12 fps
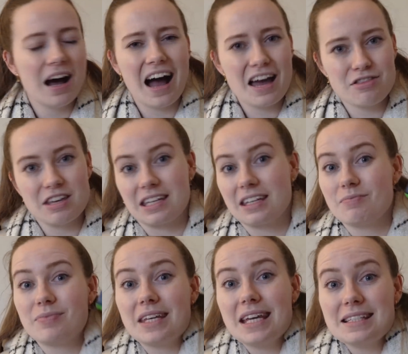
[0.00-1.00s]
I think
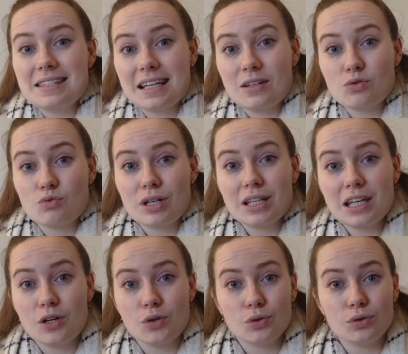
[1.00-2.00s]
it sounds really
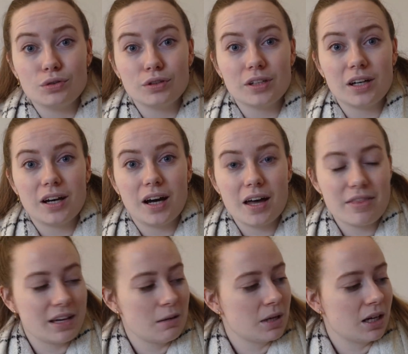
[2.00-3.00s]
cool. I
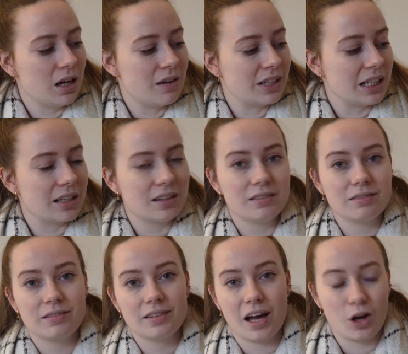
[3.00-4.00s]
think I'm going to love it.
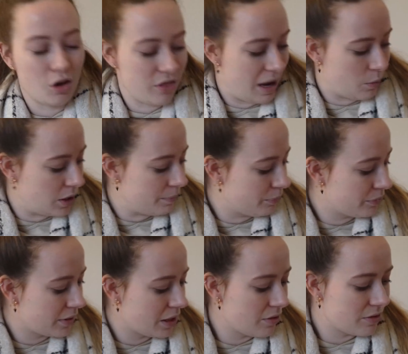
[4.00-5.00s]
I got that one.
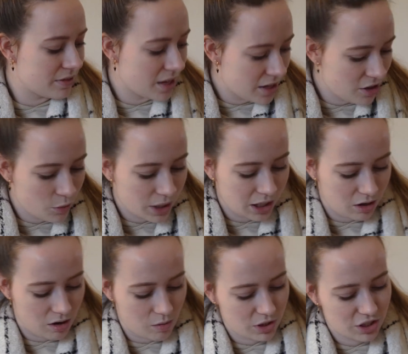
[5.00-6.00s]
Another one I
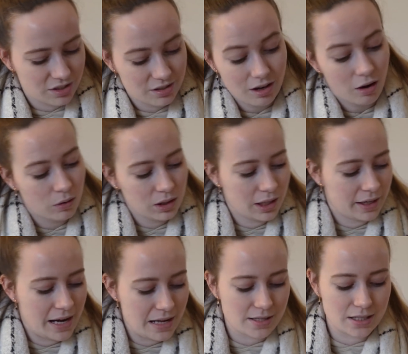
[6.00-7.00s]
got, which is wholly
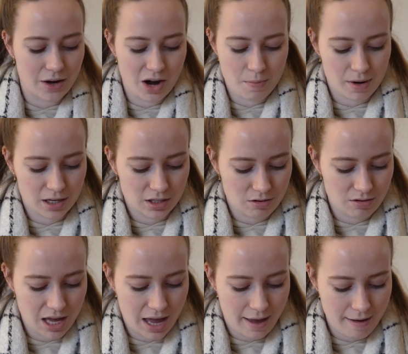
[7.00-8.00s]
unnecessary, but I don't
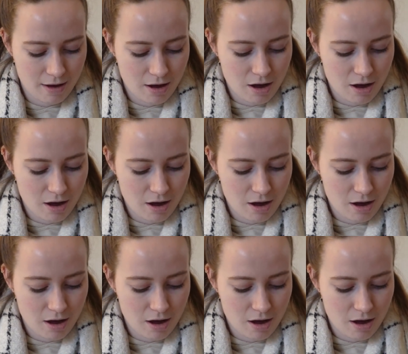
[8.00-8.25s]
care,